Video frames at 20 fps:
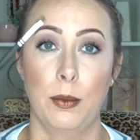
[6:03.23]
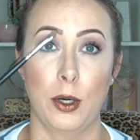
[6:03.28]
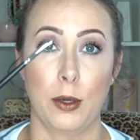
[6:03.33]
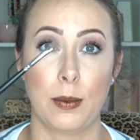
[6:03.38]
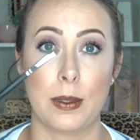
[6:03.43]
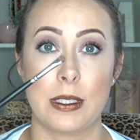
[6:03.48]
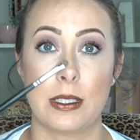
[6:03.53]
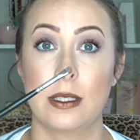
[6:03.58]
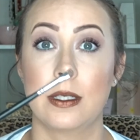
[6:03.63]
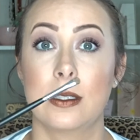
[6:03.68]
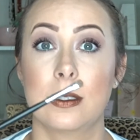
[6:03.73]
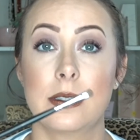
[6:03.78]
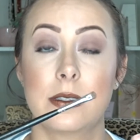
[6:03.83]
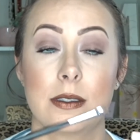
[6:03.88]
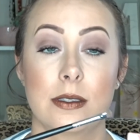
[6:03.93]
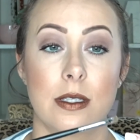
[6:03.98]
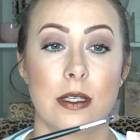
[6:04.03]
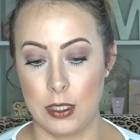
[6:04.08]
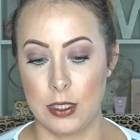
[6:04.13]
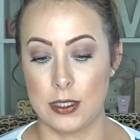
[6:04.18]

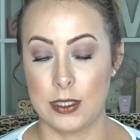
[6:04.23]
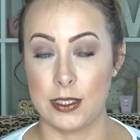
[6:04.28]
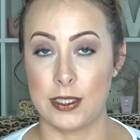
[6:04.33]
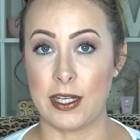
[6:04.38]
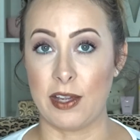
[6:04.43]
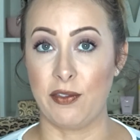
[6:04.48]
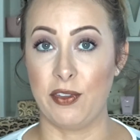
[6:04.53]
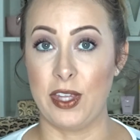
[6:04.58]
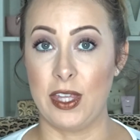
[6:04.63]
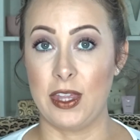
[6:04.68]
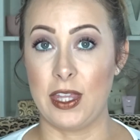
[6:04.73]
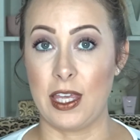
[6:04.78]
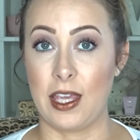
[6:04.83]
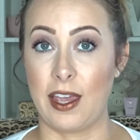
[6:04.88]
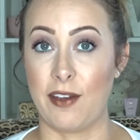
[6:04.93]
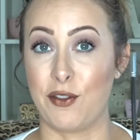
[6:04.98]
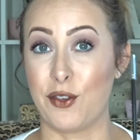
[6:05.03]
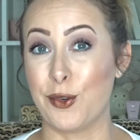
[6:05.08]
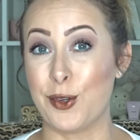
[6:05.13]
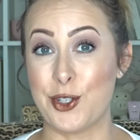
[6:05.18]
purposes. Definitely think
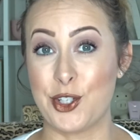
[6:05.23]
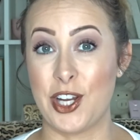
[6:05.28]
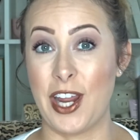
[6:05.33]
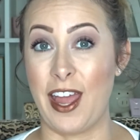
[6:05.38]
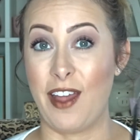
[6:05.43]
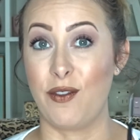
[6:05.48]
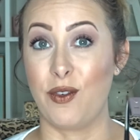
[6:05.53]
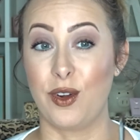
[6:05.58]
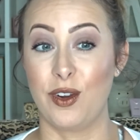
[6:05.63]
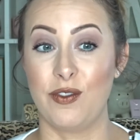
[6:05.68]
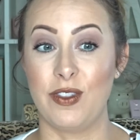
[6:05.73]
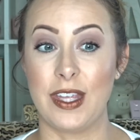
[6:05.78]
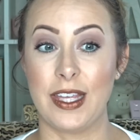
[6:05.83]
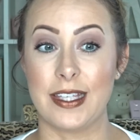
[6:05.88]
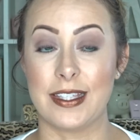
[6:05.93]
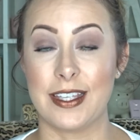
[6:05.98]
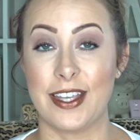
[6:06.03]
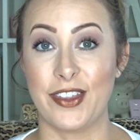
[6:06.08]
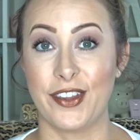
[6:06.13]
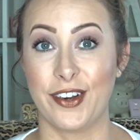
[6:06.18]
everyone should have one of
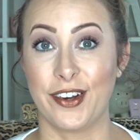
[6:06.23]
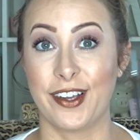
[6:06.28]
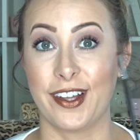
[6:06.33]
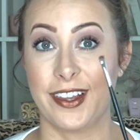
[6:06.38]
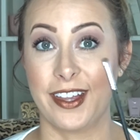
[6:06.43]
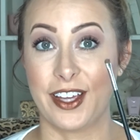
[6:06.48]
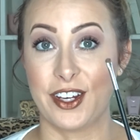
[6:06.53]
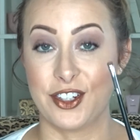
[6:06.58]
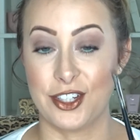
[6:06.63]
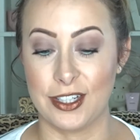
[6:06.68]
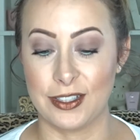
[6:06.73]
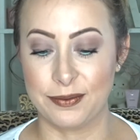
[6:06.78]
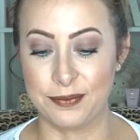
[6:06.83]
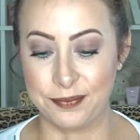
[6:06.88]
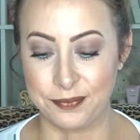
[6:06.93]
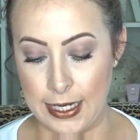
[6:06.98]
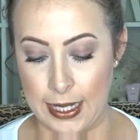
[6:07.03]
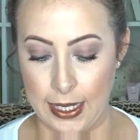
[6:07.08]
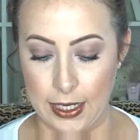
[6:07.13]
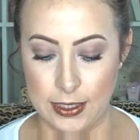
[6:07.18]
these in their collection.
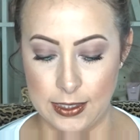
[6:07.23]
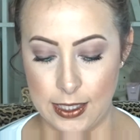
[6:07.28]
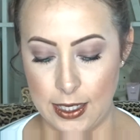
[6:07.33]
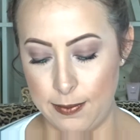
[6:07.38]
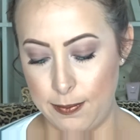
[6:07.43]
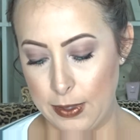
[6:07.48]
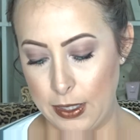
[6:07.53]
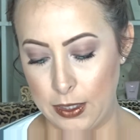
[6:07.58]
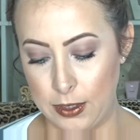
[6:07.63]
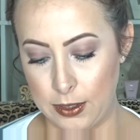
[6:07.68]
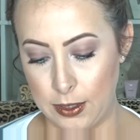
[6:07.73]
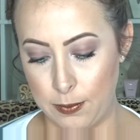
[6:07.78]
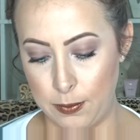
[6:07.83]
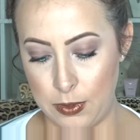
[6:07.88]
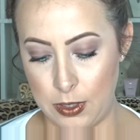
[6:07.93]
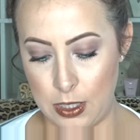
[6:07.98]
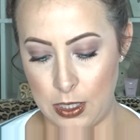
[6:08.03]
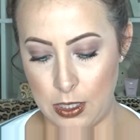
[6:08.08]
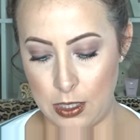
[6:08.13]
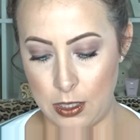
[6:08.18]
Next, I picked up
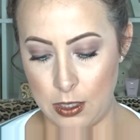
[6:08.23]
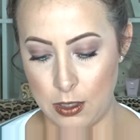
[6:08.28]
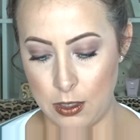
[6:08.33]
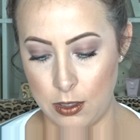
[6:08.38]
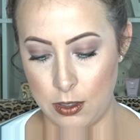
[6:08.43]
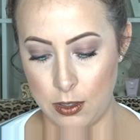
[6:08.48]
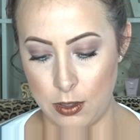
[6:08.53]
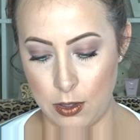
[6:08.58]
the